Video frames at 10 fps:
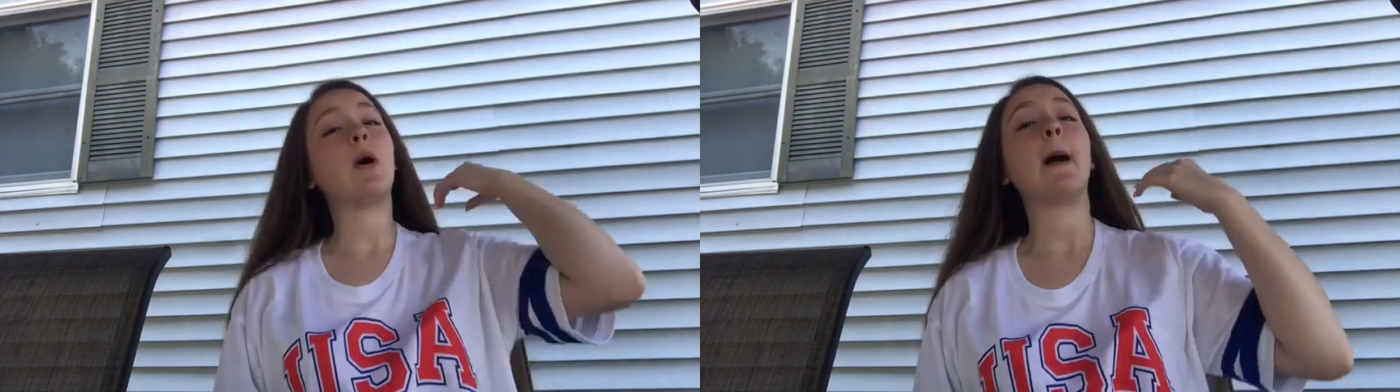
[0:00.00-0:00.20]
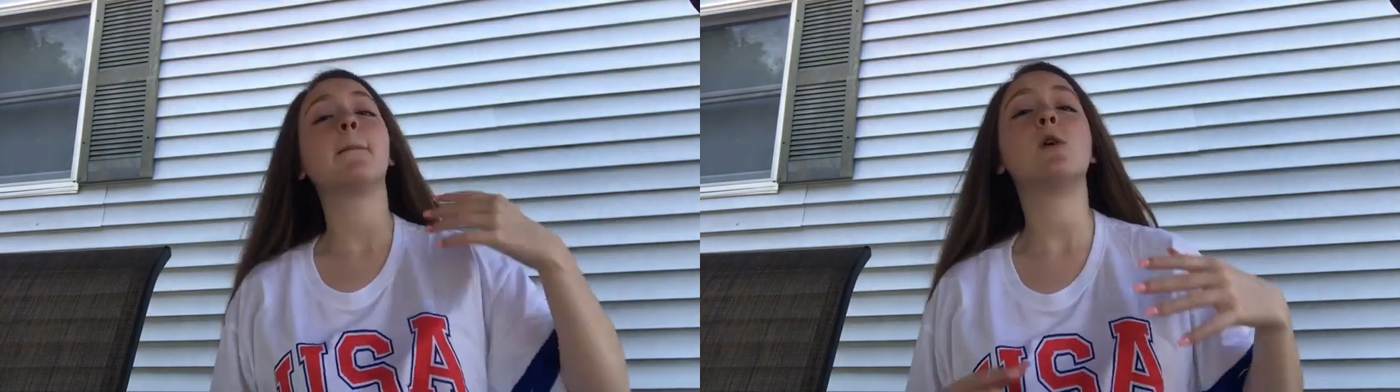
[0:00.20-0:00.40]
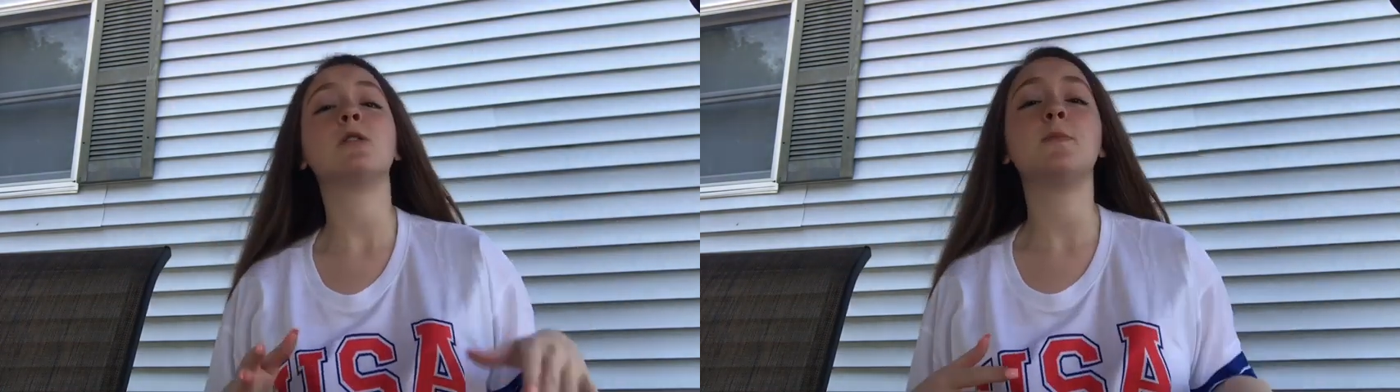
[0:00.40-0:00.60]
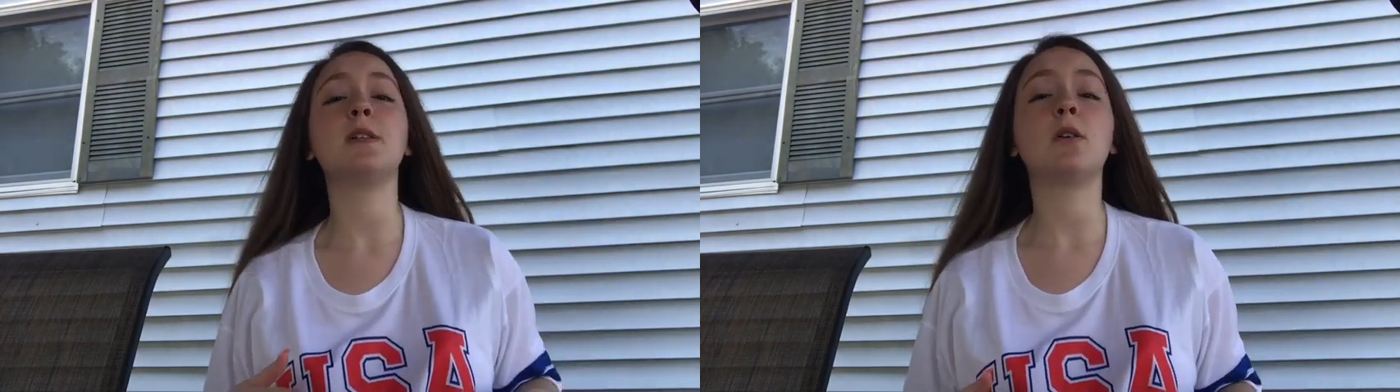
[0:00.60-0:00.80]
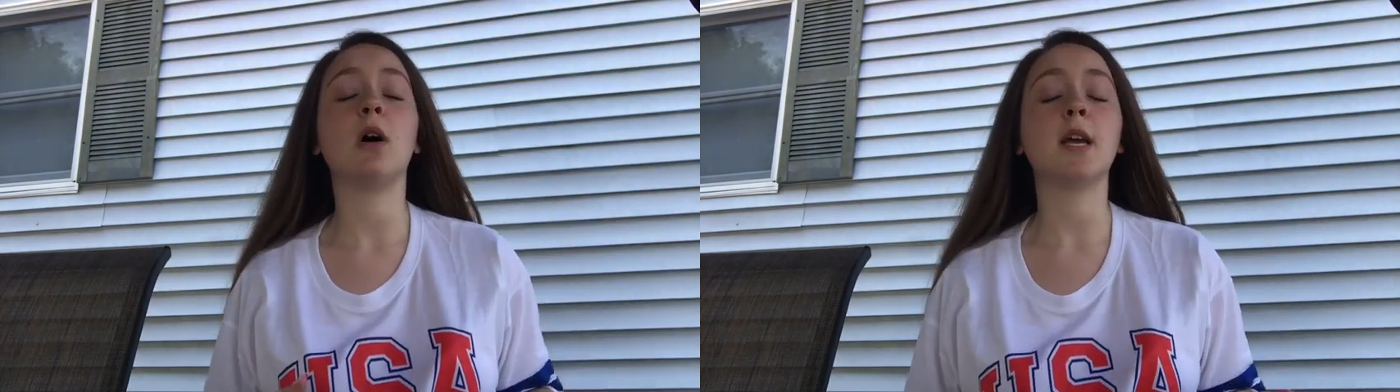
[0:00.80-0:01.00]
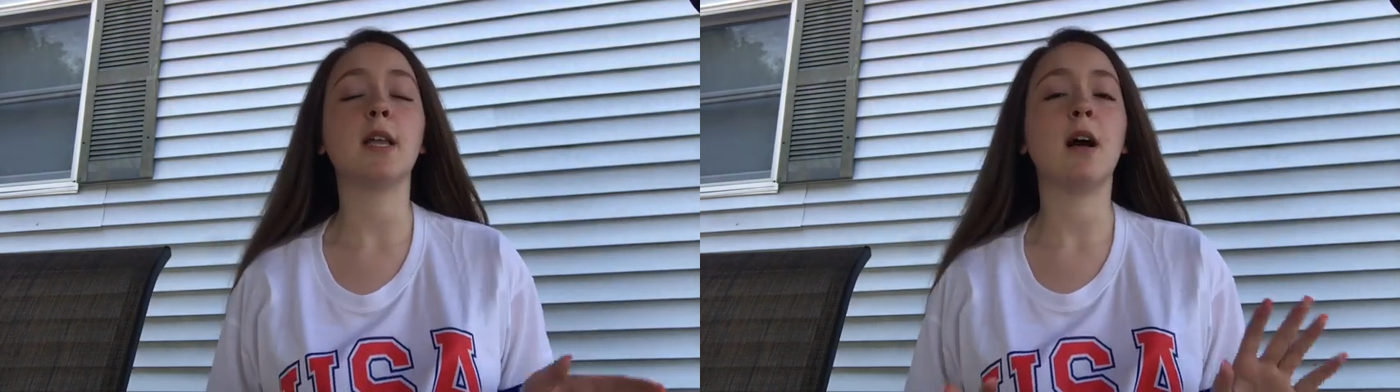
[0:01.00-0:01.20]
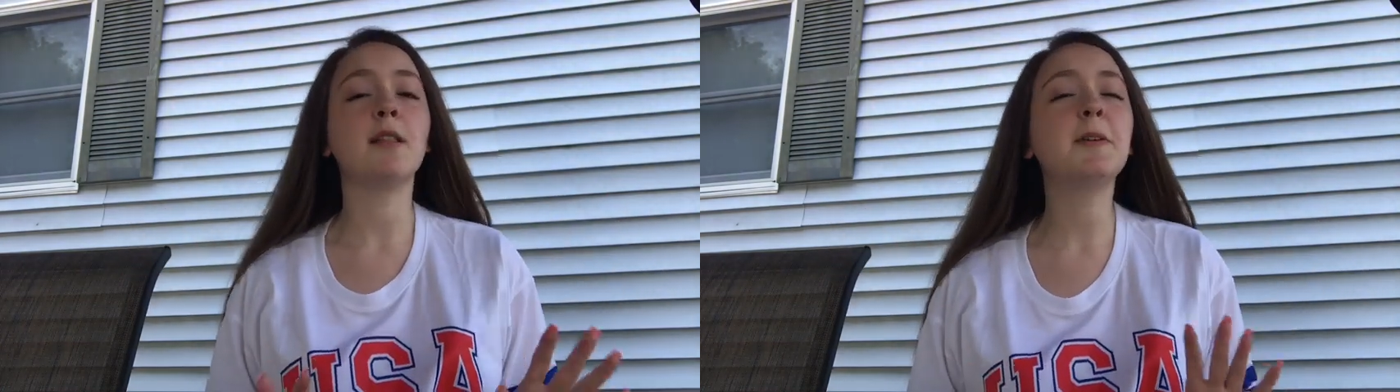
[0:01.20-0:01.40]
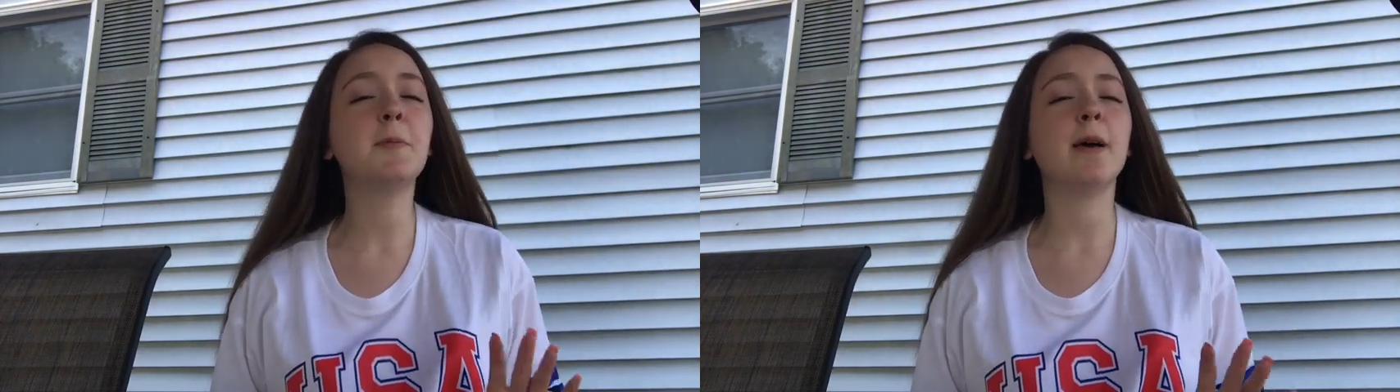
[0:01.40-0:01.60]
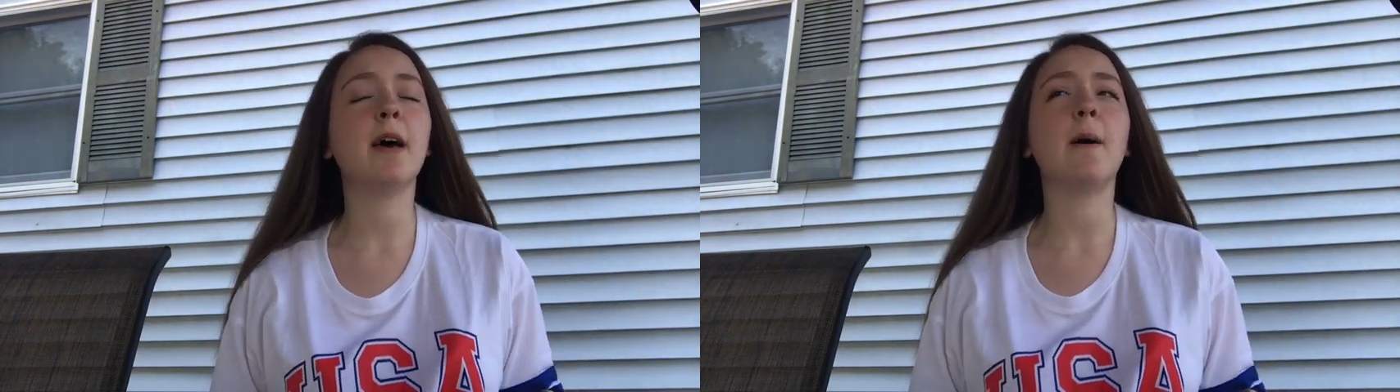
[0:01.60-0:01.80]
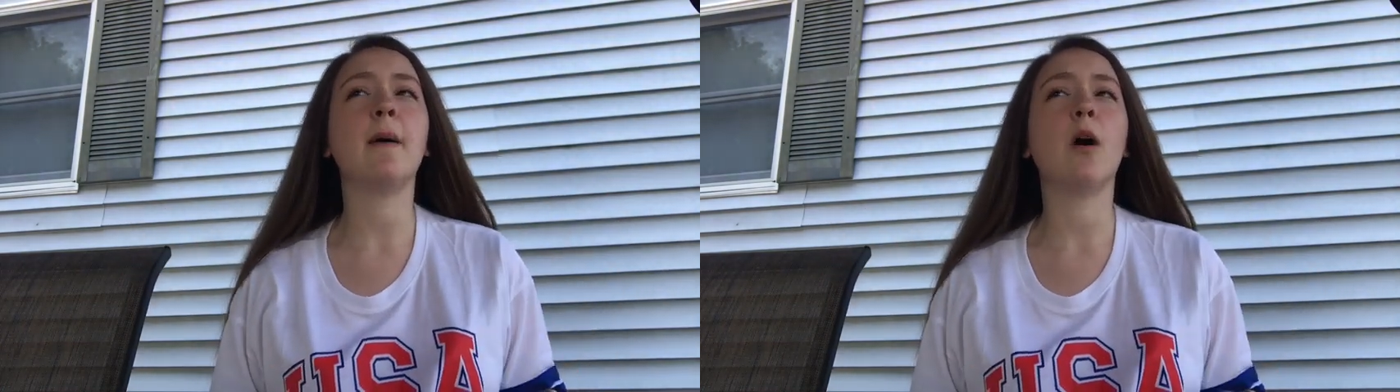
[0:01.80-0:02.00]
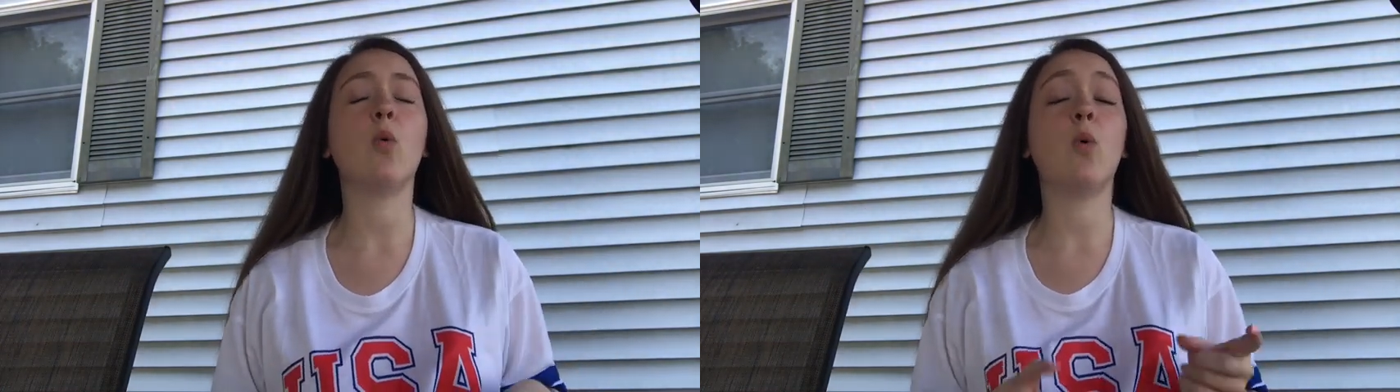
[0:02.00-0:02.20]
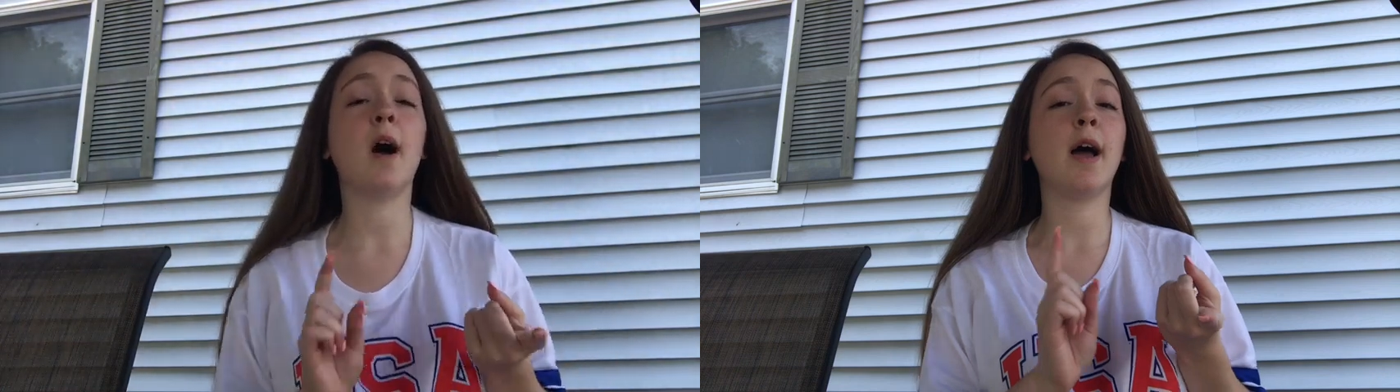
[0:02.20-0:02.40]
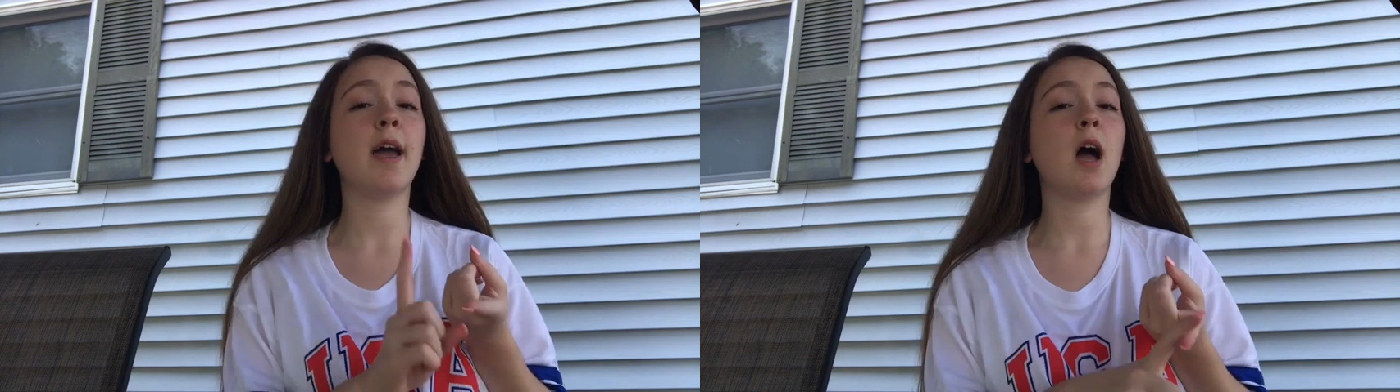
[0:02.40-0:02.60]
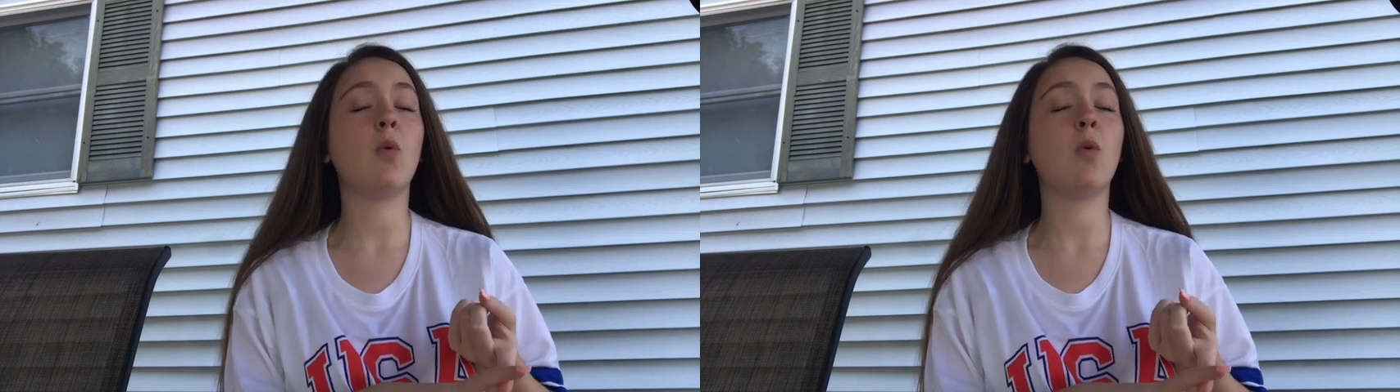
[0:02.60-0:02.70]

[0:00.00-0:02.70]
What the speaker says: I'm going to be talking a little bit about why I